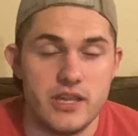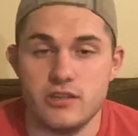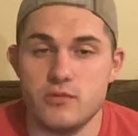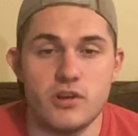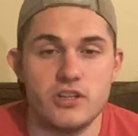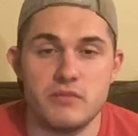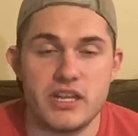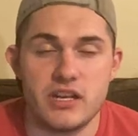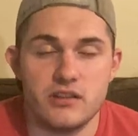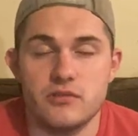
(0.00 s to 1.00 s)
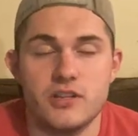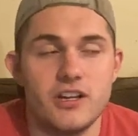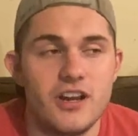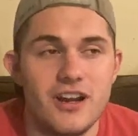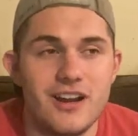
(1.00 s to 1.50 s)
you all know Megan and Luca,
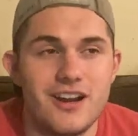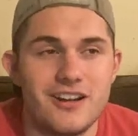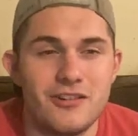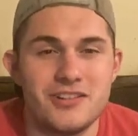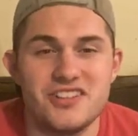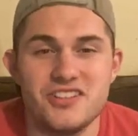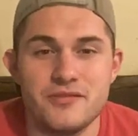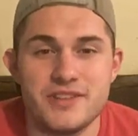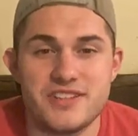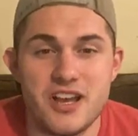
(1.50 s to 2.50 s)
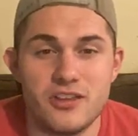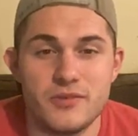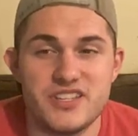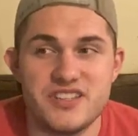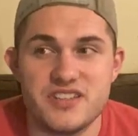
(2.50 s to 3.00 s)
are going to do this
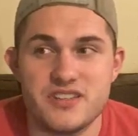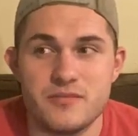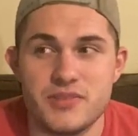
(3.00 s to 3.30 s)
Halloween season,